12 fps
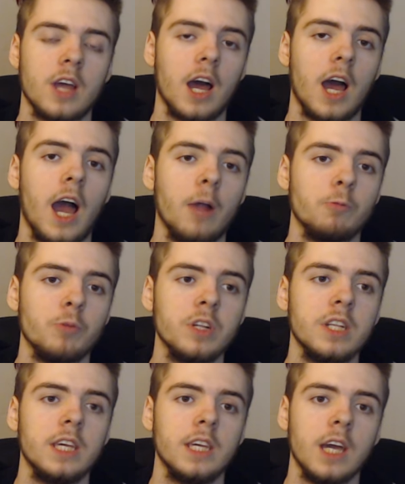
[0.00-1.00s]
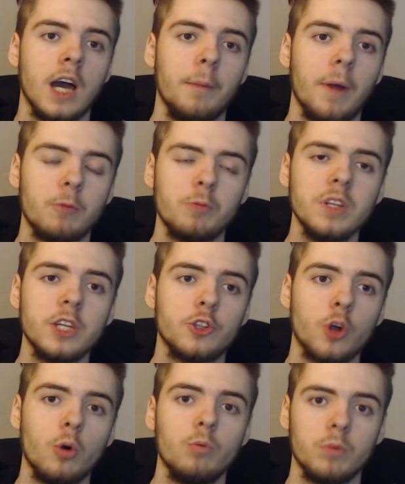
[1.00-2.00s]
Uh, I really um, I really
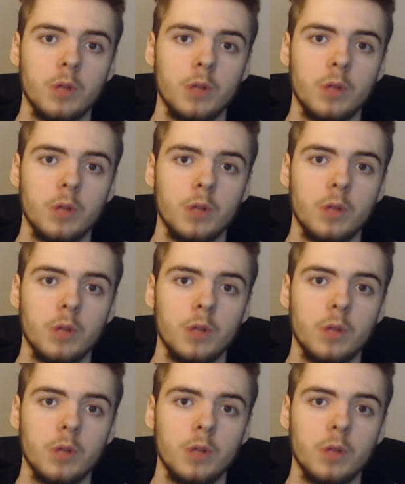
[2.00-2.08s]
don't